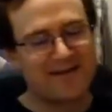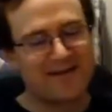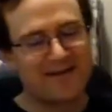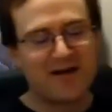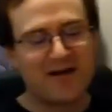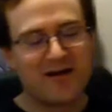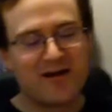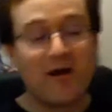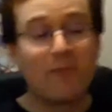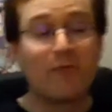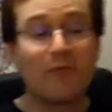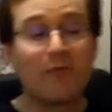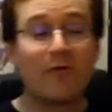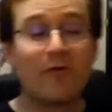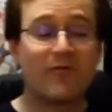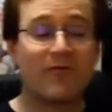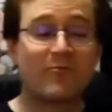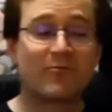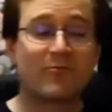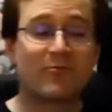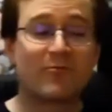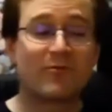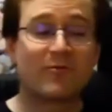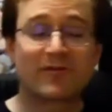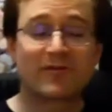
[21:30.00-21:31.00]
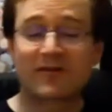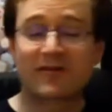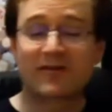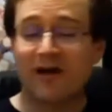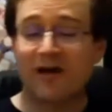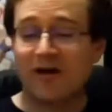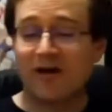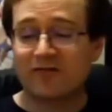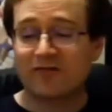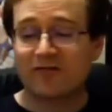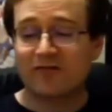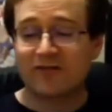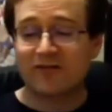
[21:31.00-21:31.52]
we're also
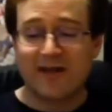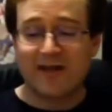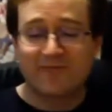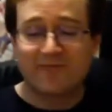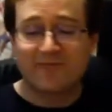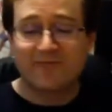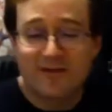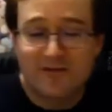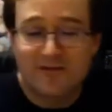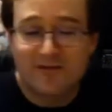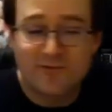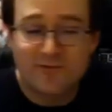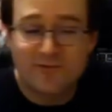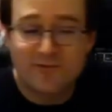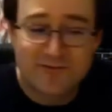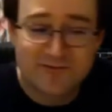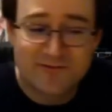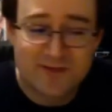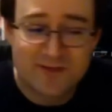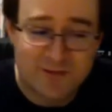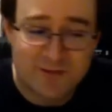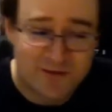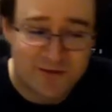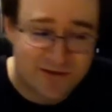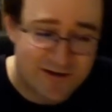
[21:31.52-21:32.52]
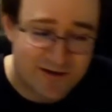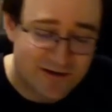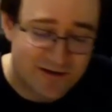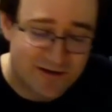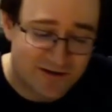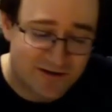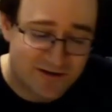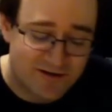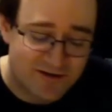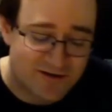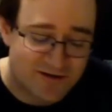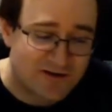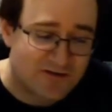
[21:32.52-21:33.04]
going to have another review on here
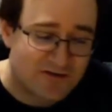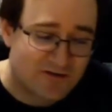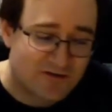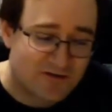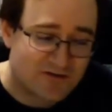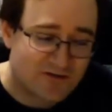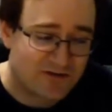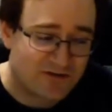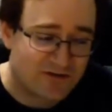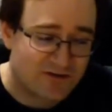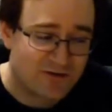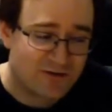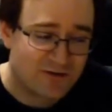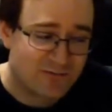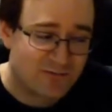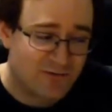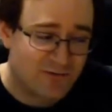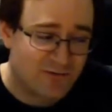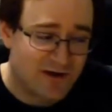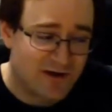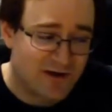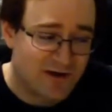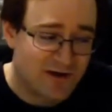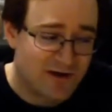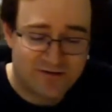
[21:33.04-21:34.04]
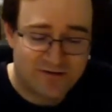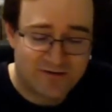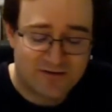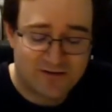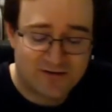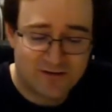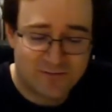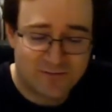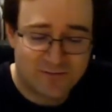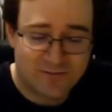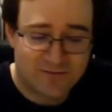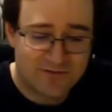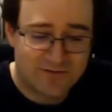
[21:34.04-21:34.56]
soon. We're actually going to
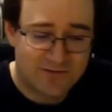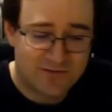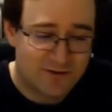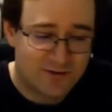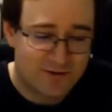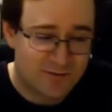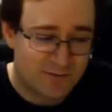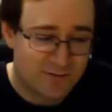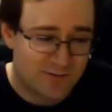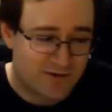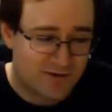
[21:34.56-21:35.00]
review...